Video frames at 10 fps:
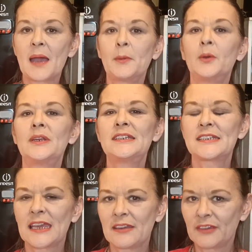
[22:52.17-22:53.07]
I'm only
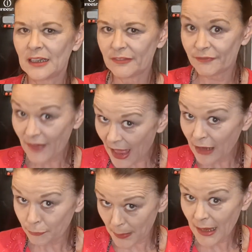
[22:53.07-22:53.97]
saving
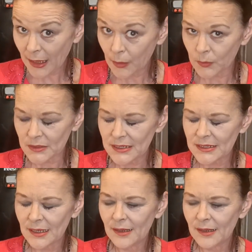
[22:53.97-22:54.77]
£5.